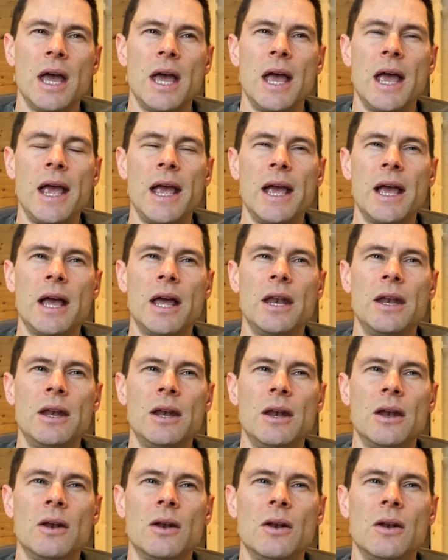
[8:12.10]

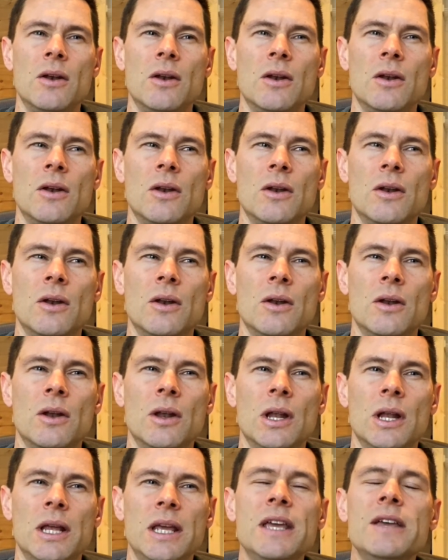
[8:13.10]
And
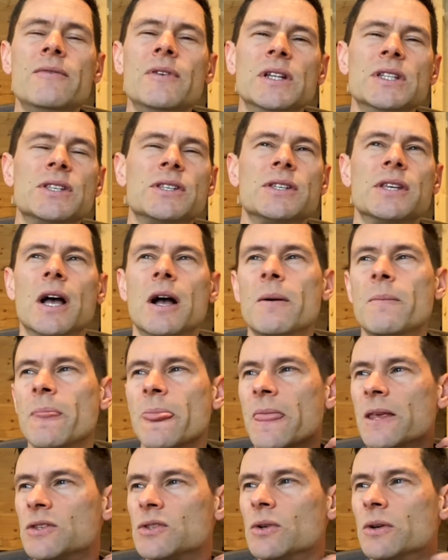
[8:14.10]
even
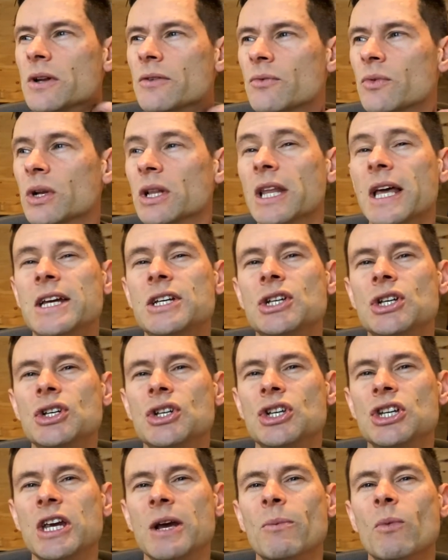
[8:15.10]
some sort of
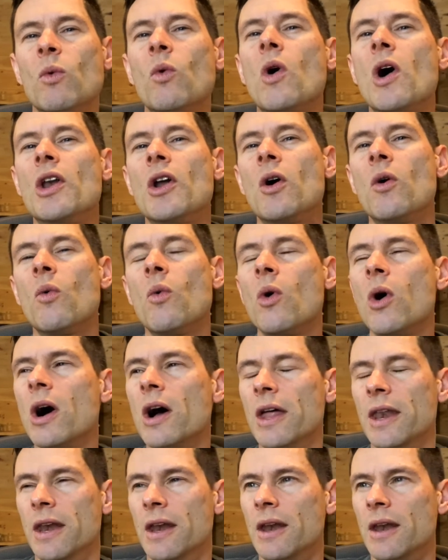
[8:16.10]
relationship
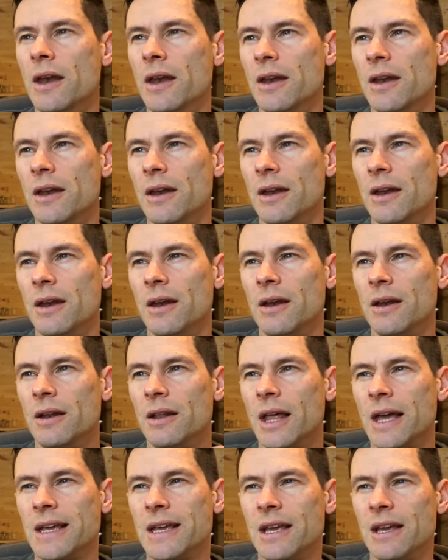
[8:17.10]
101,
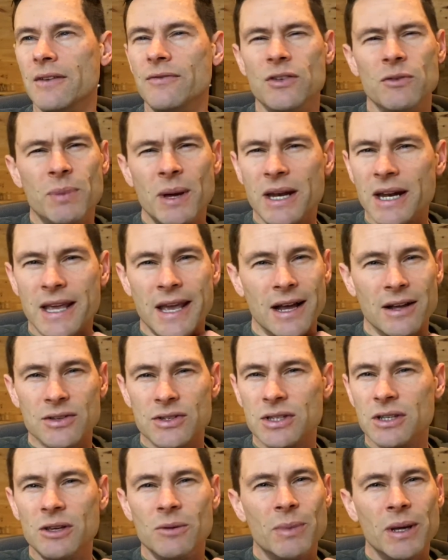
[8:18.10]
like if you've been to
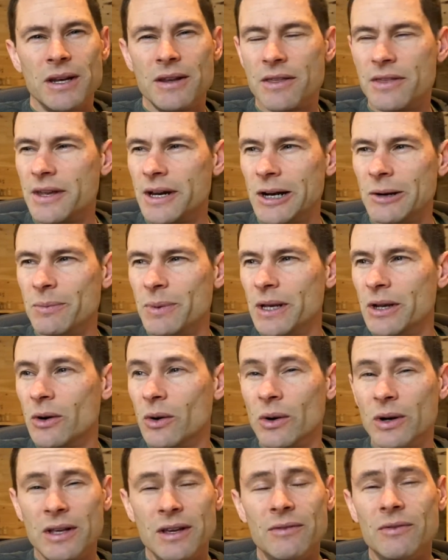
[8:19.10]
counseling, you've been to therapy,
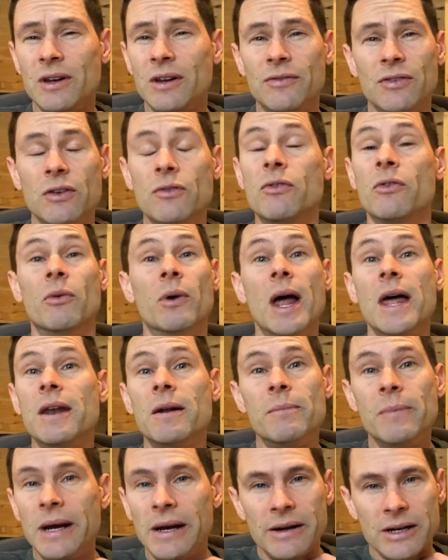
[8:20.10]
or even if you've read a
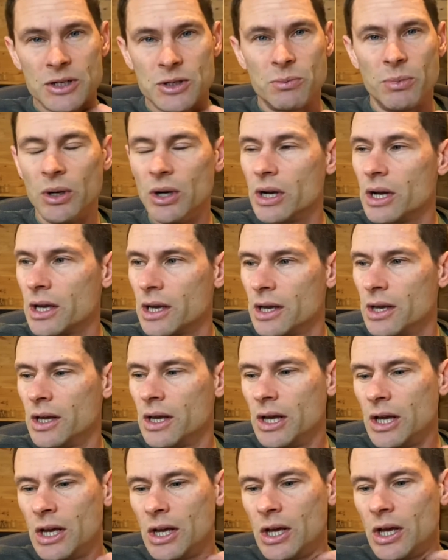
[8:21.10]
marriage book,
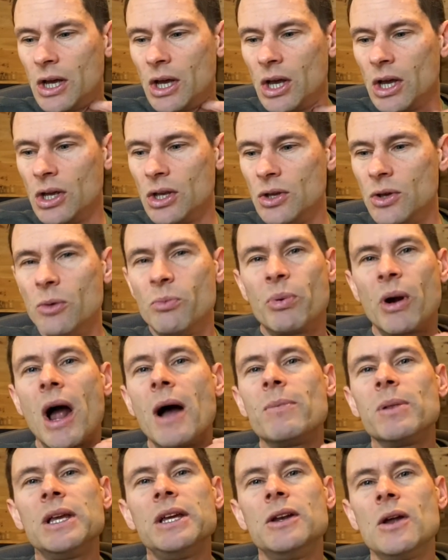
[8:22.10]
you
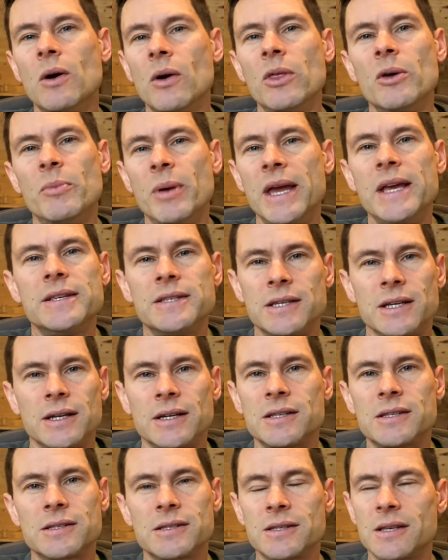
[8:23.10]
probably know the
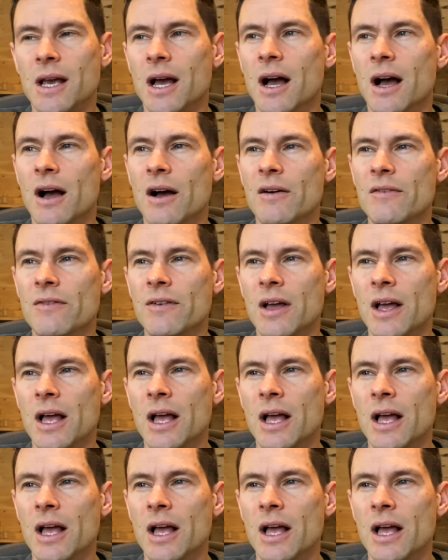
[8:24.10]
basics of